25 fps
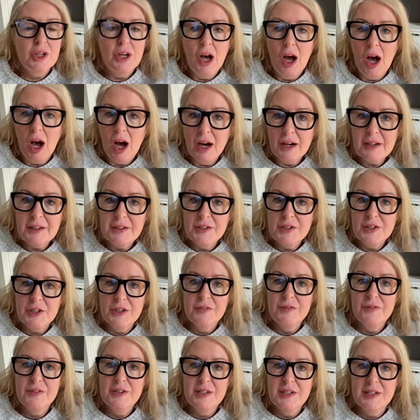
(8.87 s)

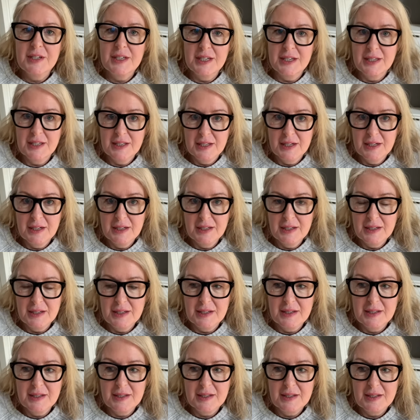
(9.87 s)
cognitive
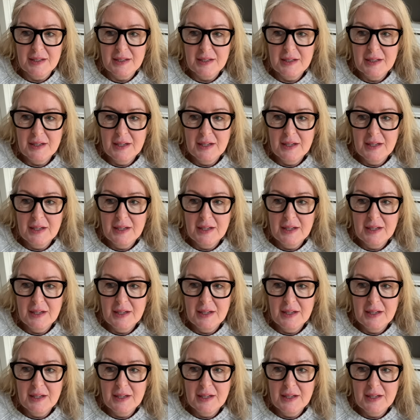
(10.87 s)
dissonance.